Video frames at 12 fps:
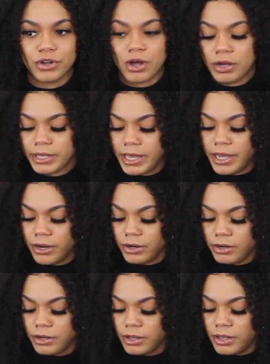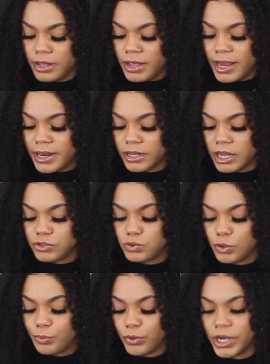long hair, and it got
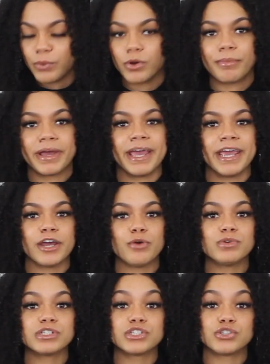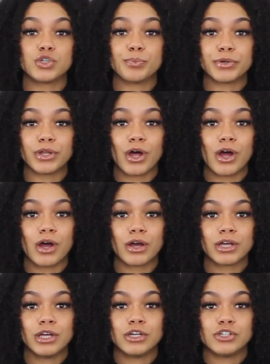to a point where my hair was super
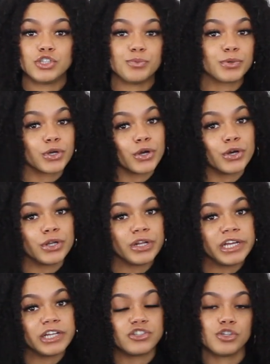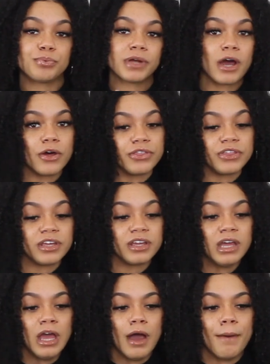long, super curly, super healthy,